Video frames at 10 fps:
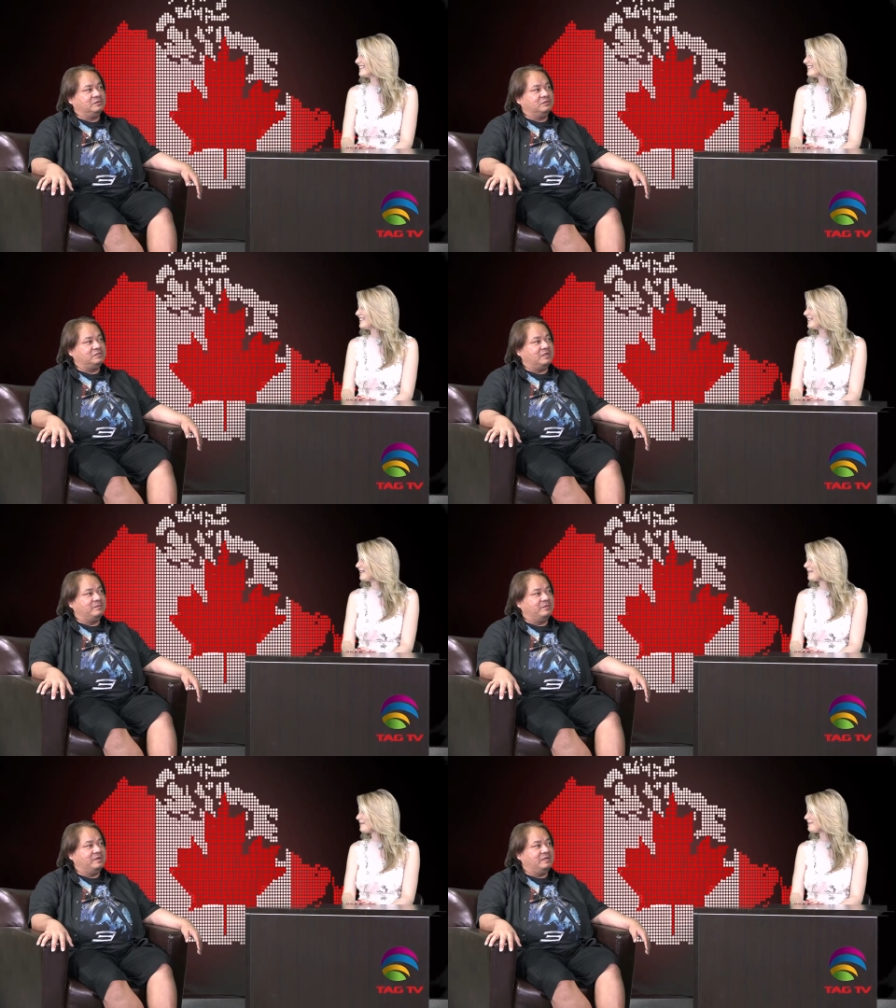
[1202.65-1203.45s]
to
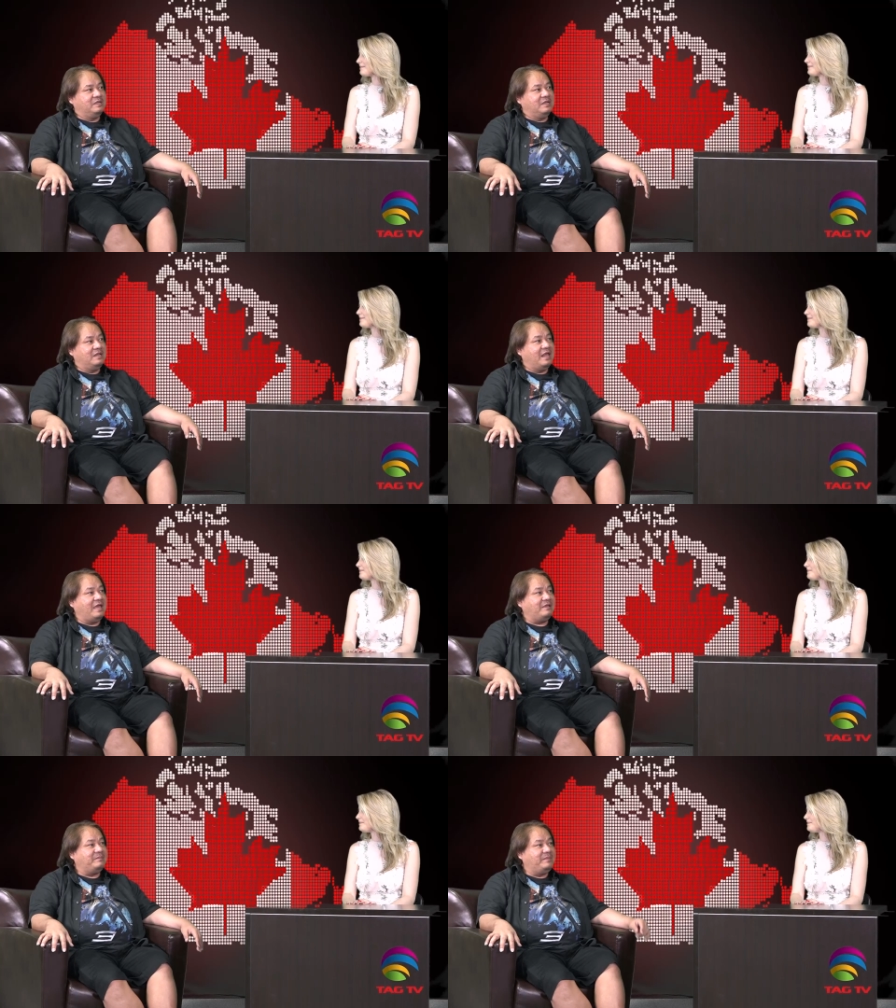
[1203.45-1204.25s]
someone
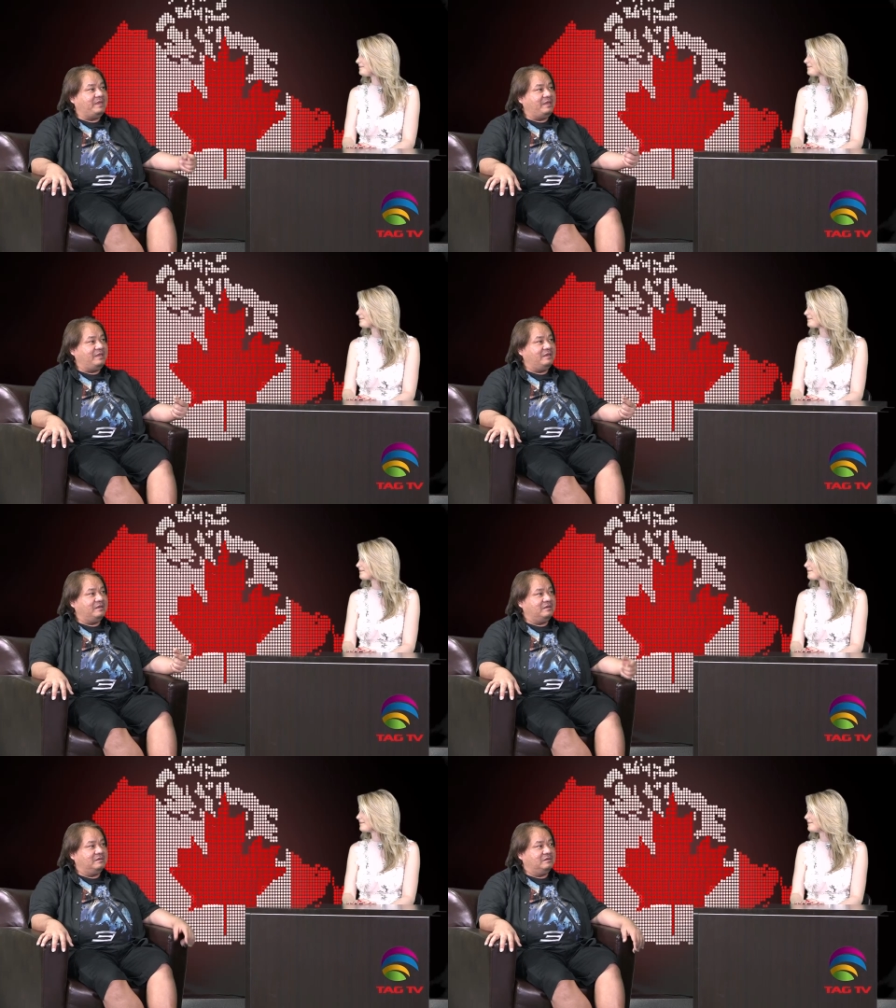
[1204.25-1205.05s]
like me
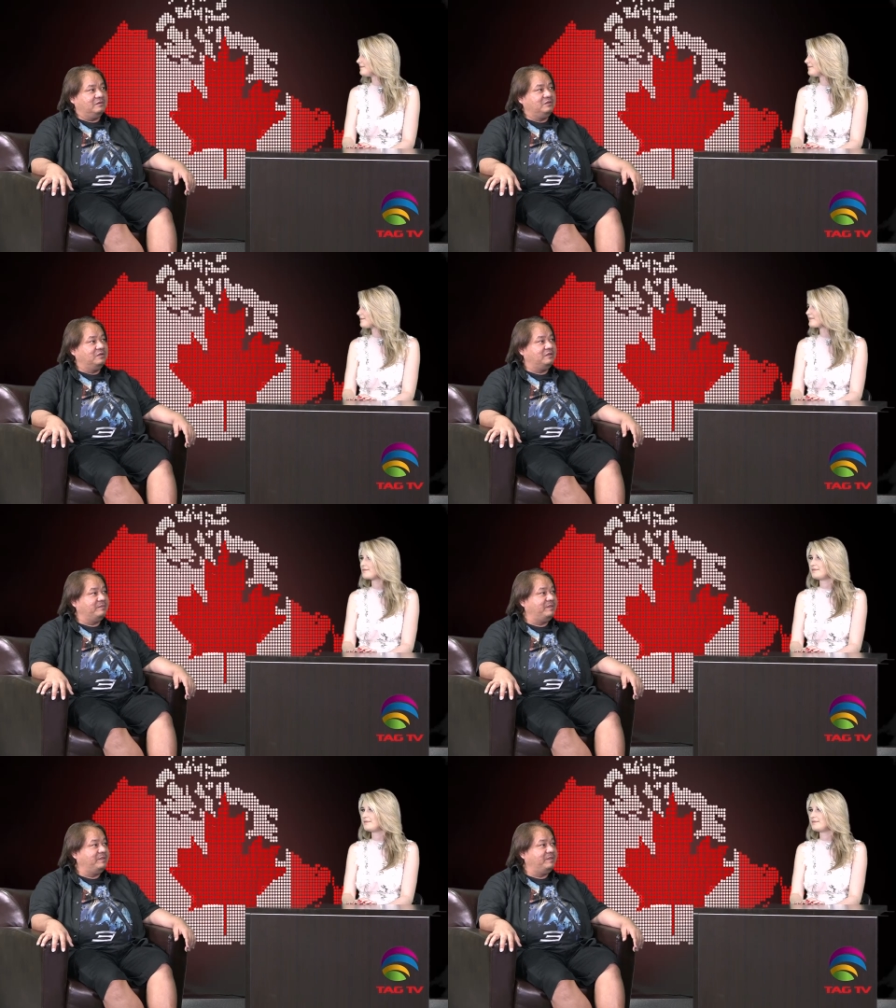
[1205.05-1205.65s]
who don't have